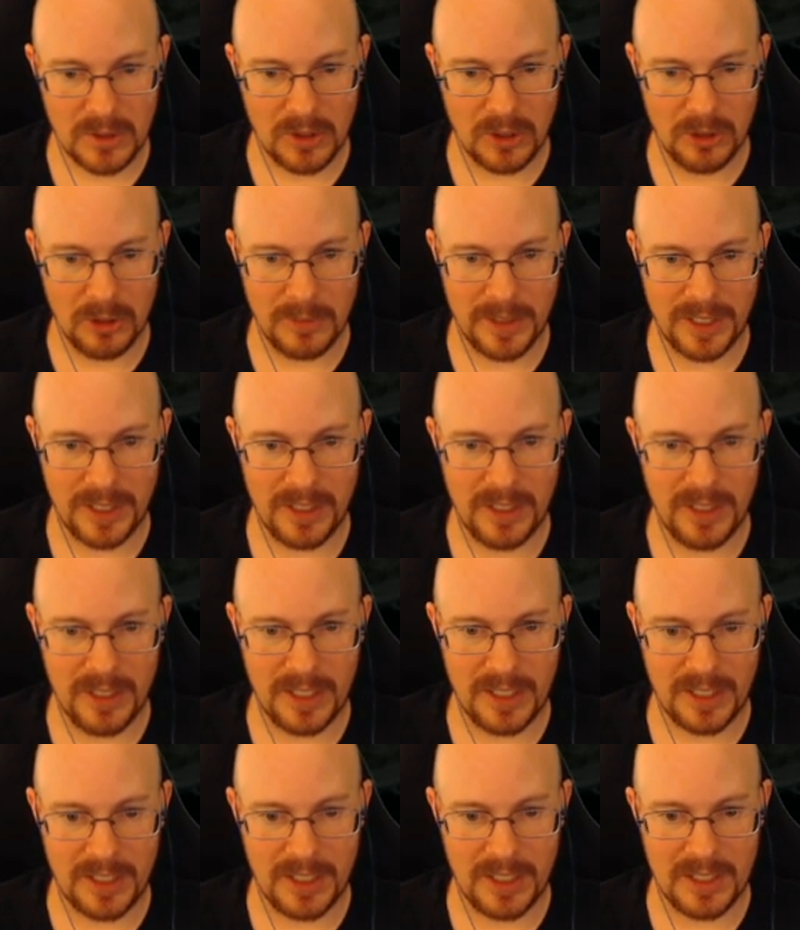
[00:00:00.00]
Oh my god,
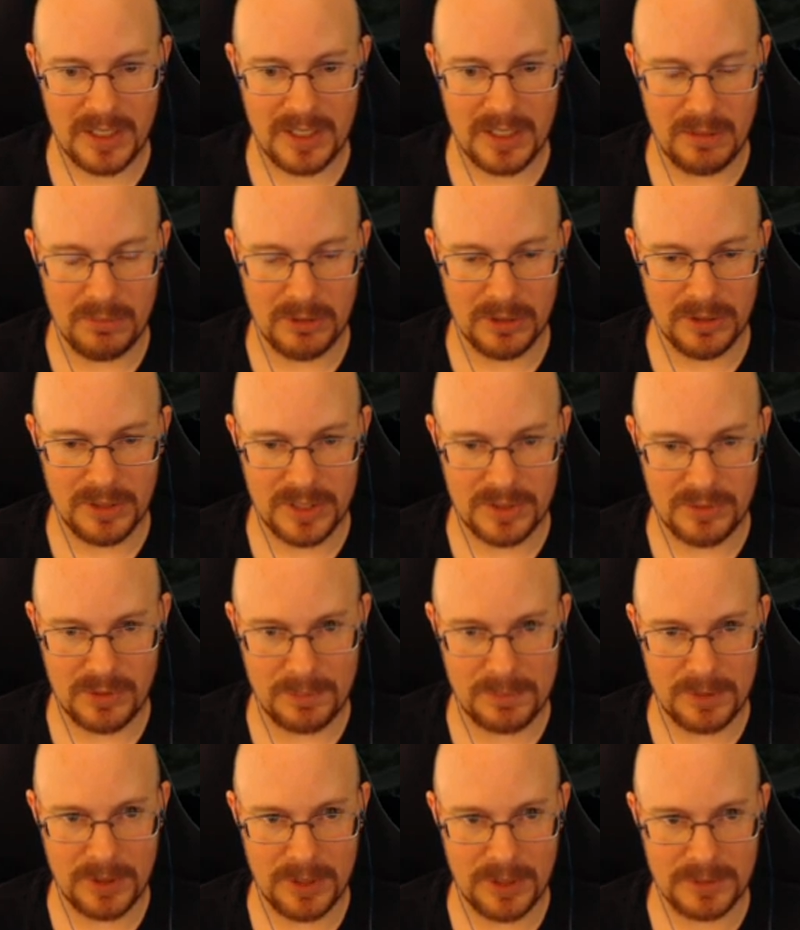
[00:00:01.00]
I can get double
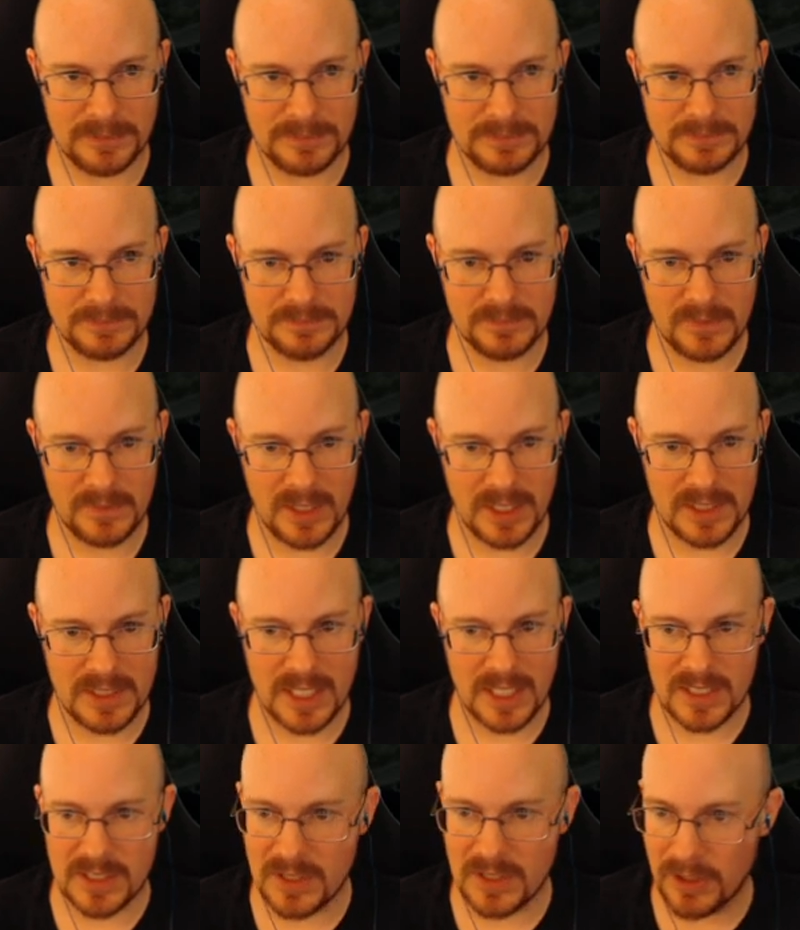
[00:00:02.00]
disruptor. It
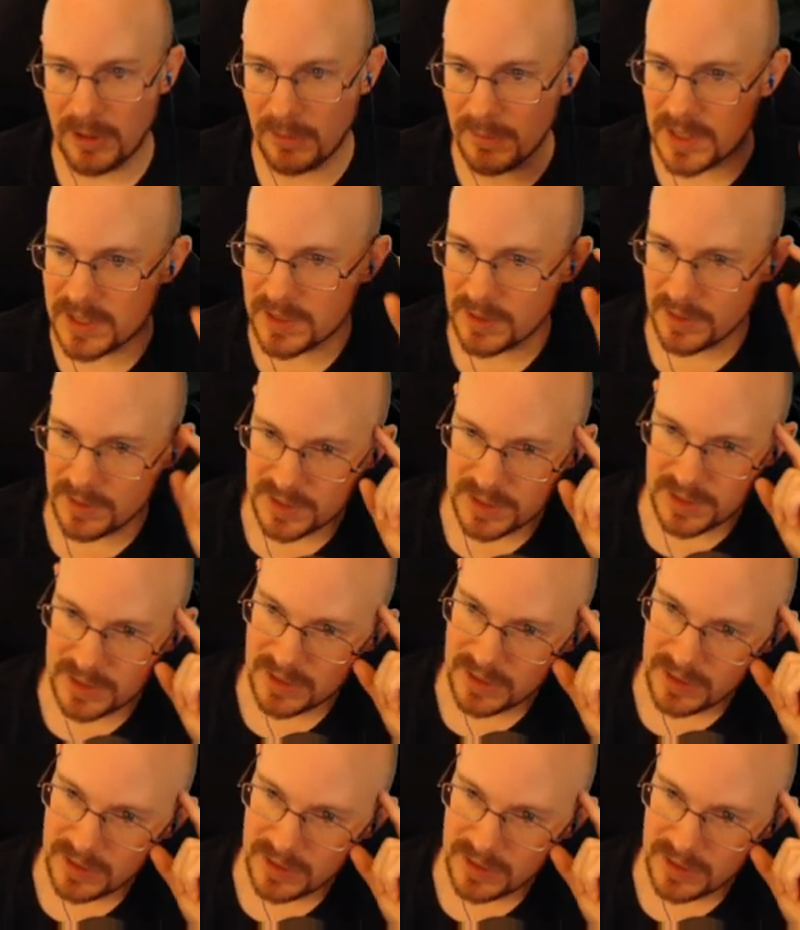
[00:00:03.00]
takes zero missiles?